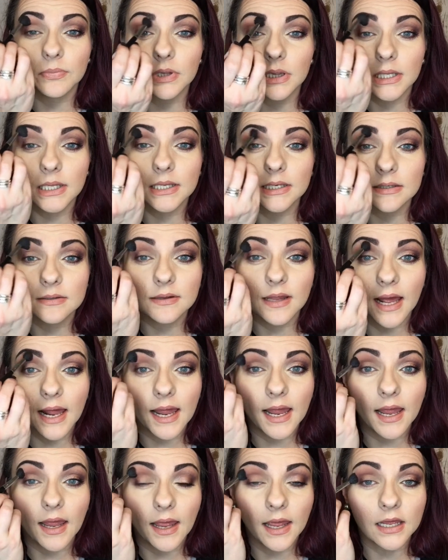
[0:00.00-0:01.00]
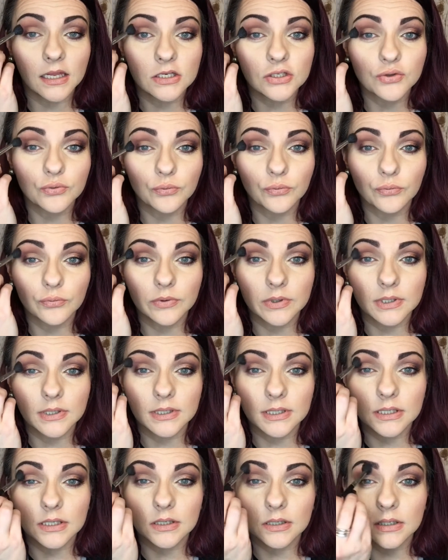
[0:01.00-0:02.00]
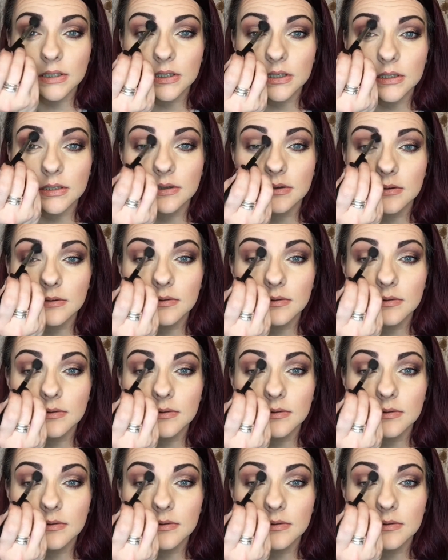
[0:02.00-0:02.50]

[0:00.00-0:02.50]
blend that edge really good.